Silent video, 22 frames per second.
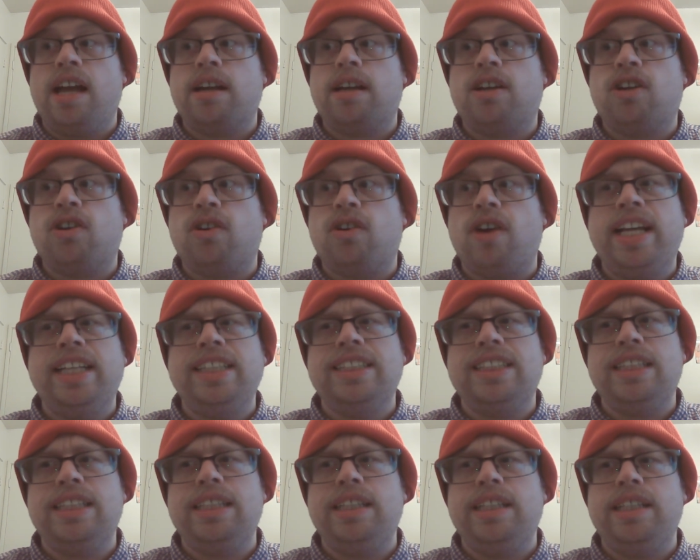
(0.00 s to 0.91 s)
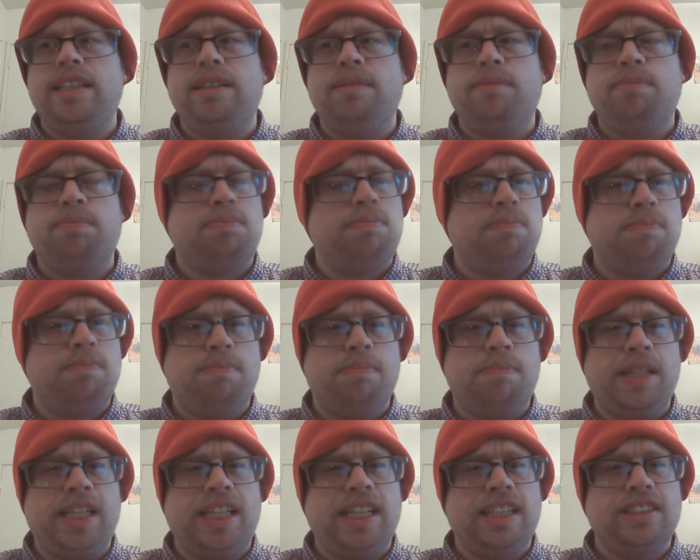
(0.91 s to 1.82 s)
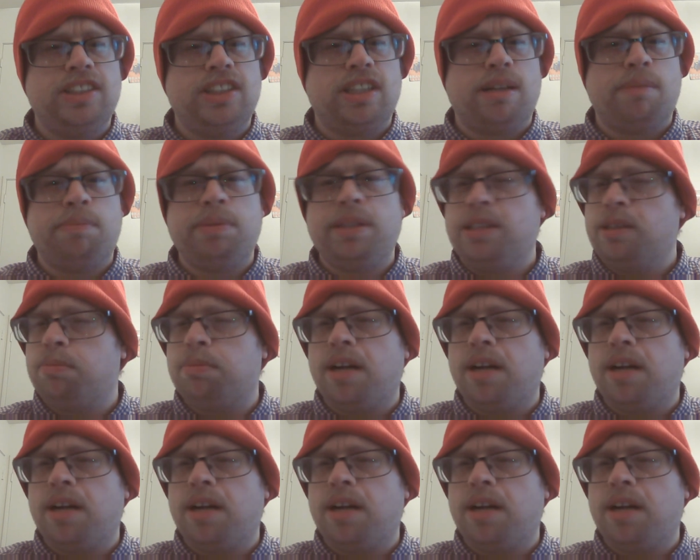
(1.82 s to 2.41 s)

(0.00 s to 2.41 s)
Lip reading: crazy, because you're a pure